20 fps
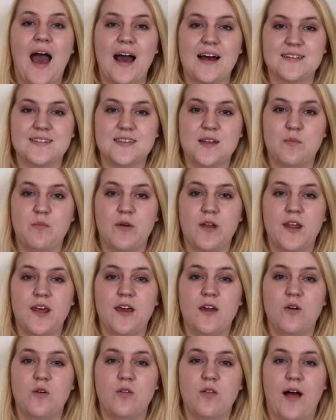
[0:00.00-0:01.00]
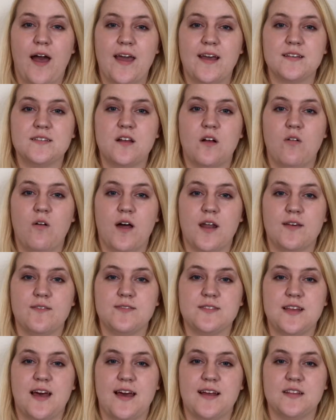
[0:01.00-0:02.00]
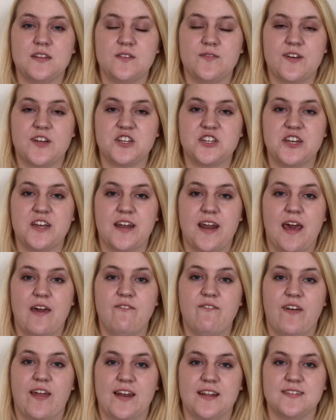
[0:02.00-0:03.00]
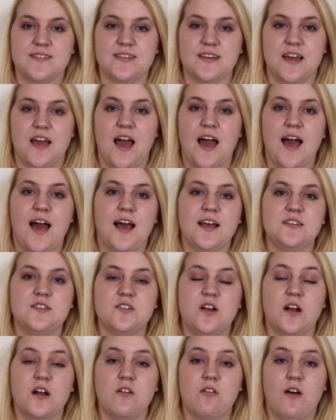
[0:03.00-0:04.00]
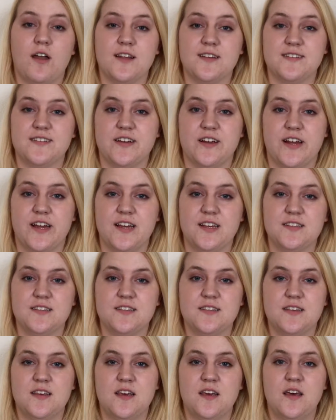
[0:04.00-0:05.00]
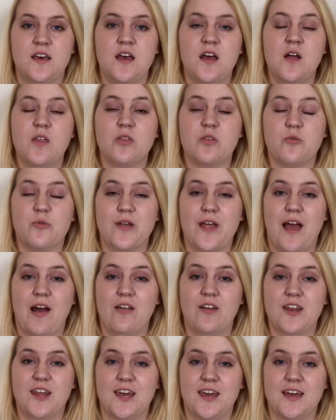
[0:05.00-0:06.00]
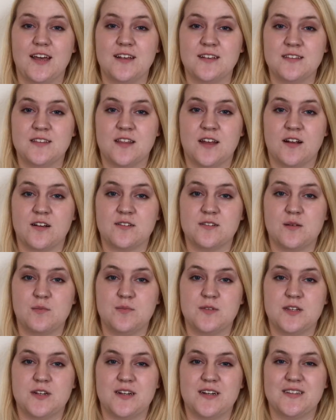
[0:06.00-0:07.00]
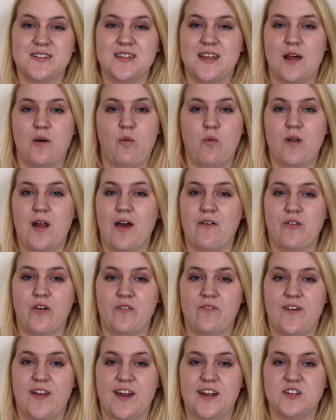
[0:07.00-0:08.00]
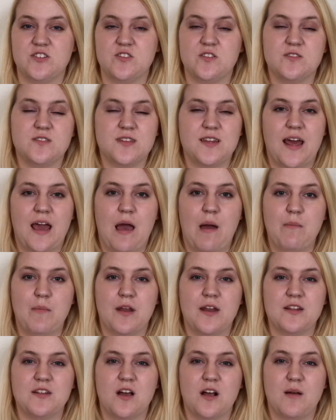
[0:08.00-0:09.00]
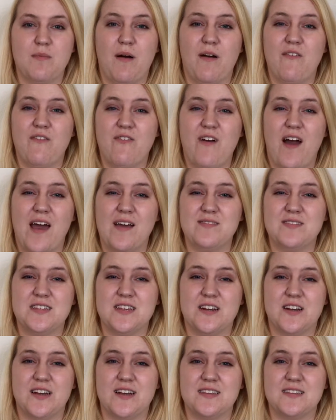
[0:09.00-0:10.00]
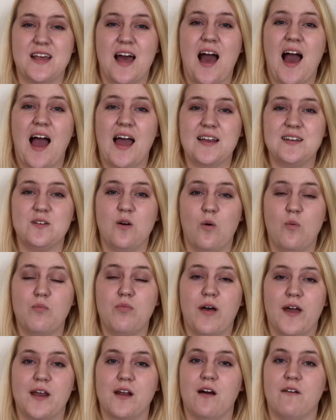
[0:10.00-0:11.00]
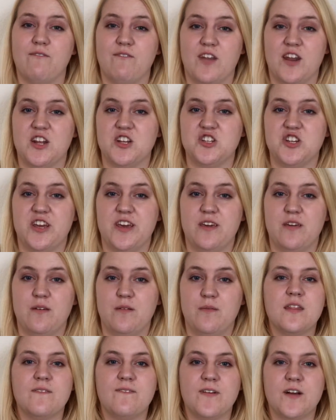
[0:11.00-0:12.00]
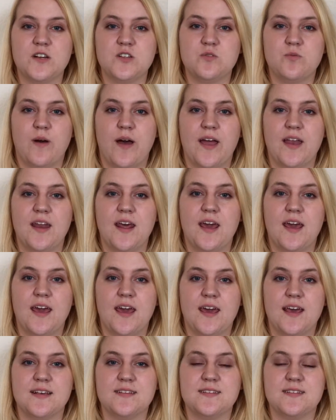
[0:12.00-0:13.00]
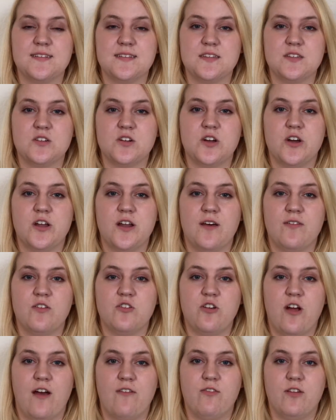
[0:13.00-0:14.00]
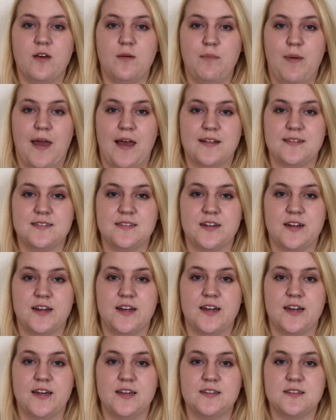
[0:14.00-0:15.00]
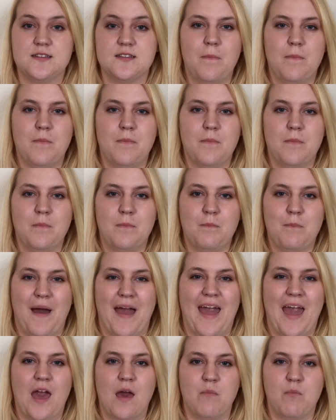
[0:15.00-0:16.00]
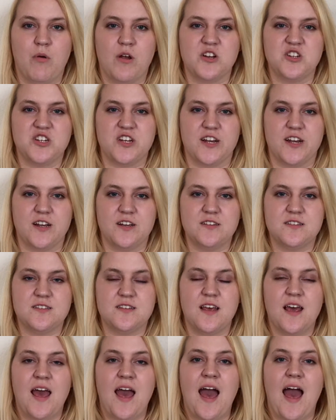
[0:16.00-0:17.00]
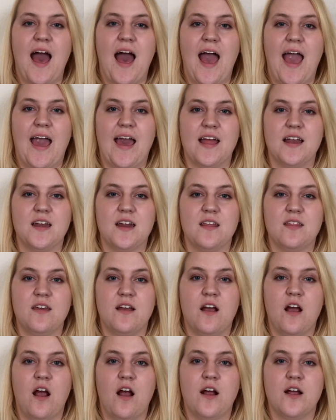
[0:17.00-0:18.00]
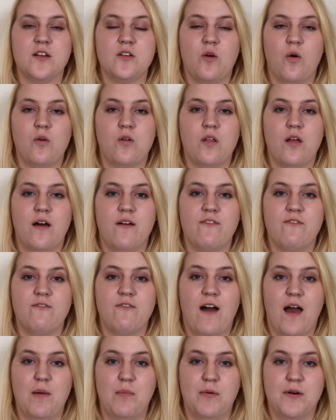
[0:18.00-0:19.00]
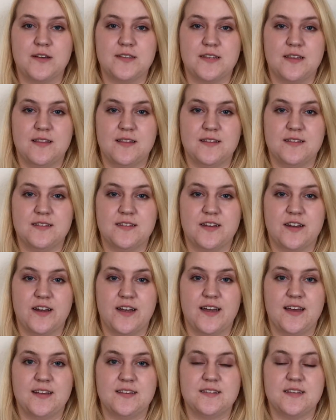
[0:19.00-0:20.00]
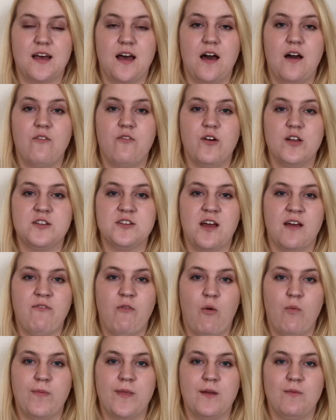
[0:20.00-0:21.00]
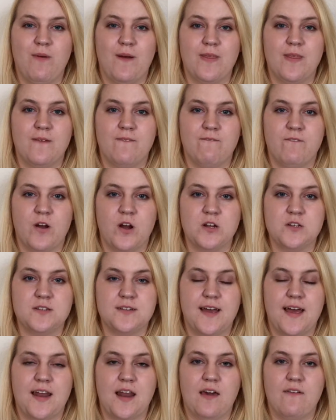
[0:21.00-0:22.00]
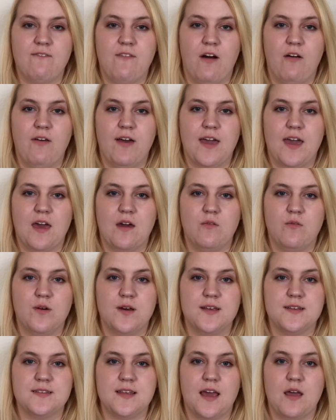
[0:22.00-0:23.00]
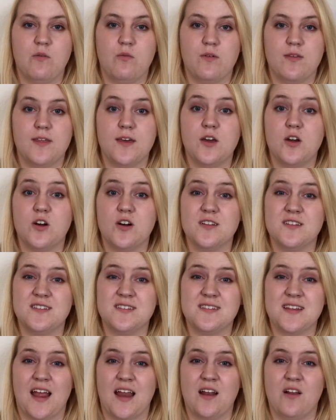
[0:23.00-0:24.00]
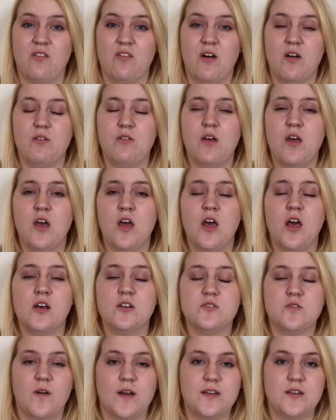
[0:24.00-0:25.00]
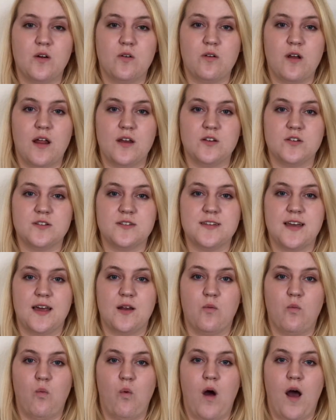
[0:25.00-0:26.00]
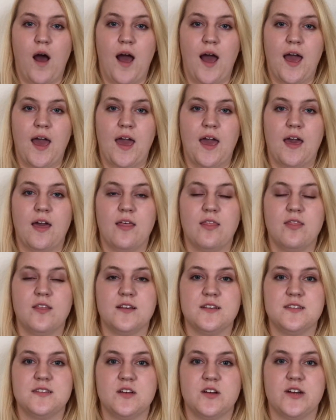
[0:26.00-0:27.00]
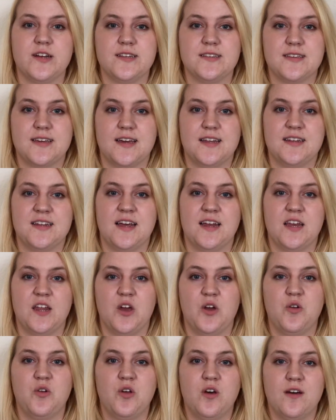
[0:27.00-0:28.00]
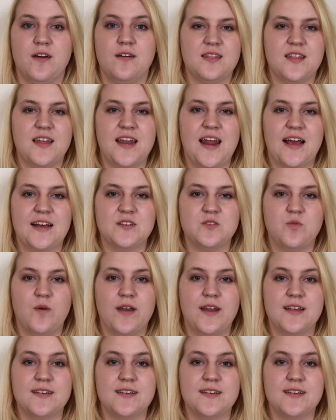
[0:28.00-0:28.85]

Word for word: As somebody who likes a lot of science fiction and fantasy, I start a lot of series. The reality is there are some series that I won't ever finish, so today I'm going to talk about five series I don't plan on finishing. The first one is the Sisterhood of the Traveling Pants series by Ann Brashares, and there are a total of five books in this series, of which I've only read the first, and I felt like it was a really good standalone, so I don't understand why the series continued. The next one